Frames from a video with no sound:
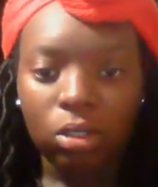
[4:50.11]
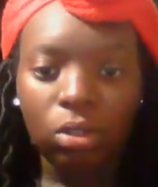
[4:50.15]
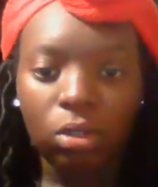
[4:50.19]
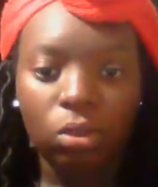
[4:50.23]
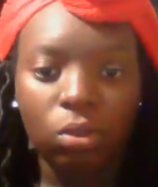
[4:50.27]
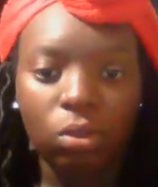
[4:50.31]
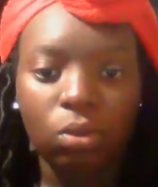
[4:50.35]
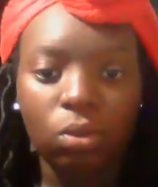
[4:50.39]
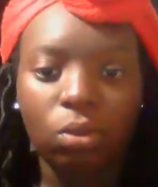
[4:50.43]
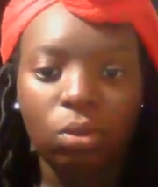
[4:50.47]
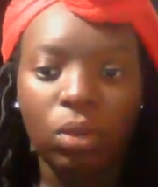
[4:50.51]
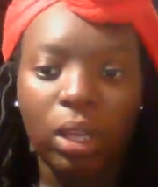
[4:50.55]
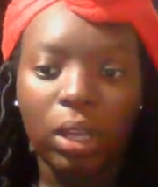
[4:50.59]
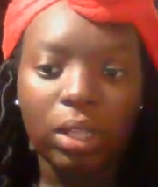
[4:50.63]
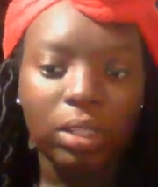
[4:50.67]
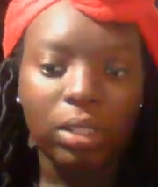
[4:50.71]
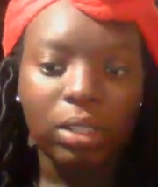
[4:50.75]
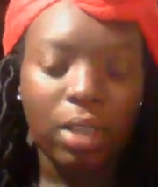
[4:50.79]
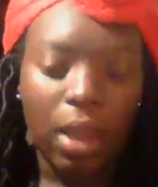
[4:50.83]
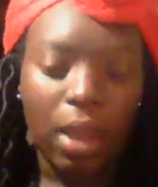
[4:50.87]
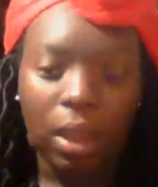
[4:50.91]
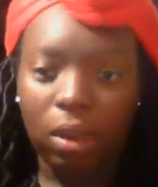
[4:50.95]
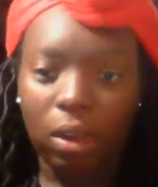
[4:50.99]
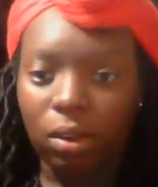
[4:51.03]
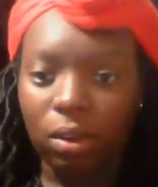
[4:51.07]
to get
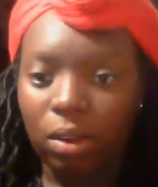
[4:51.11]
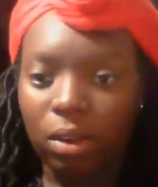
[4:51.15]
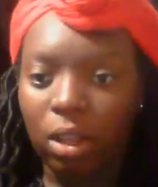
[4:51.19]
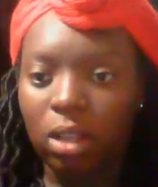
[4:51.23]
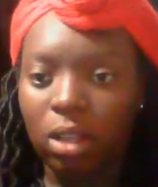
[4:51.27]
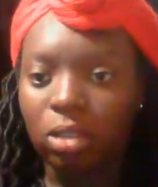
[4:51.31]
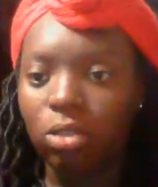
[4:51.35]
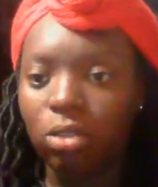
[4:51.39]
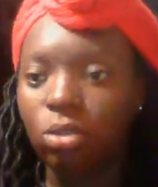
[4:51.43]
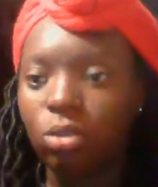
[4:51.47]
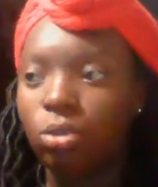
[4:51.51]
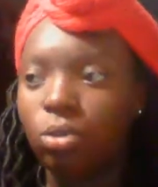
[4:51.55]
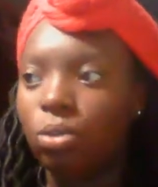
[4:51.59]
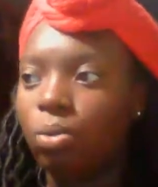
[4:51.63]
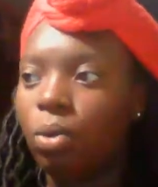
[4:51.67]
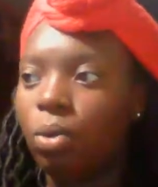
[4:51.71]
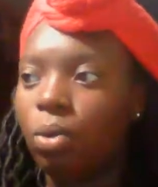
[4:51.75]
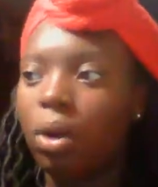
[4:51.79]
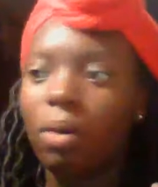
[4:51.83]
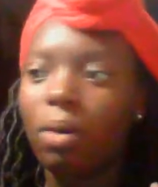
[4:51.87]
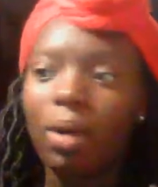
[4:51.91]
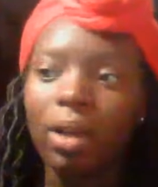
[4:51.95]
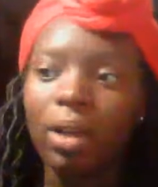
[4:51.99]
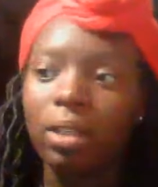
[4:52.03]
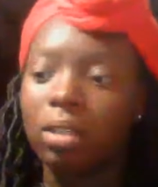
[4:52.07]
tired and to
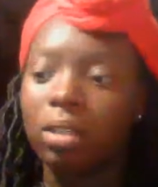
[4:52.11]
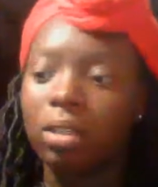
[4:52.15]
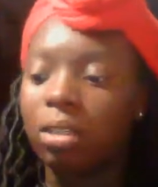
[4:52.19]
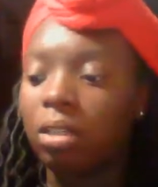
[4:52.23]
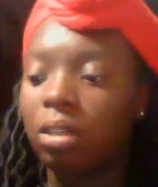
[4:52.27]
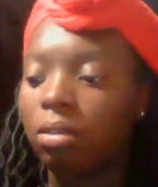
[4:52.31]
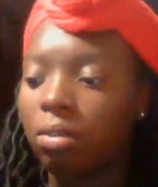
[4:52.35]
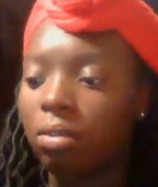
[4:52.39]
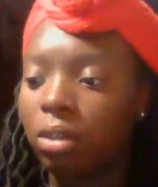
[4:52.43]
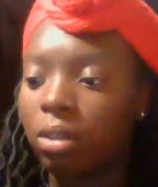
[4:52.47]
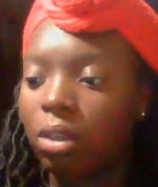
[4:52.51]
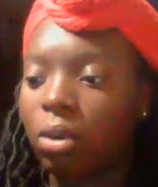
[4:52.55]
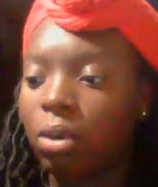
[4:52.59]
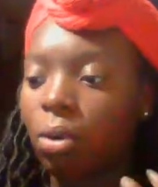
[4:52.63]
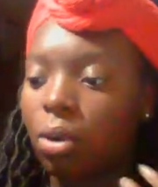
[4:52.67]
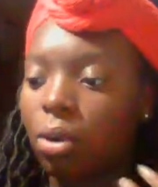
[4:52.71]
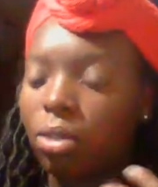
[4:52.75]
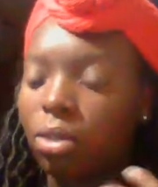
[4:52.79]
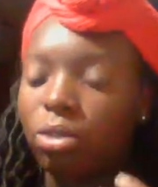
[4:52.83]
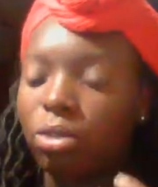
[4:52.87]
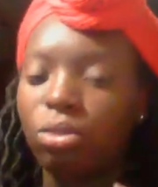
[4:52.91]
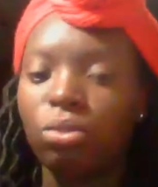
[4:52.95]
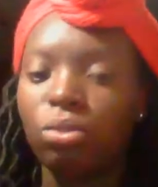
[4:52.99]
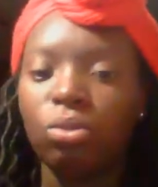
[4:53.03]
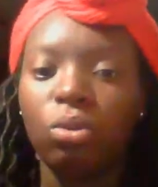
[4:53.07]
want to watch TV or
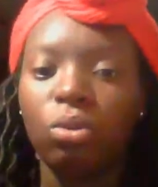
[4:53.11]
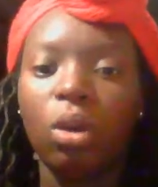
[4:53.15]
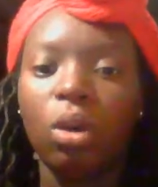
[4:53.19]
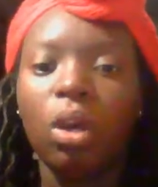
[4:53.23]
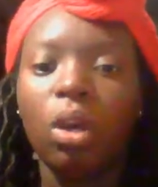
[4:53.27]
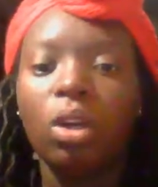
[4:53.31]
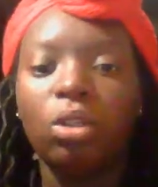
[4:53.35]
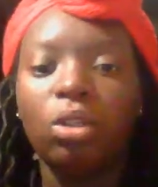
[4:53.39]
to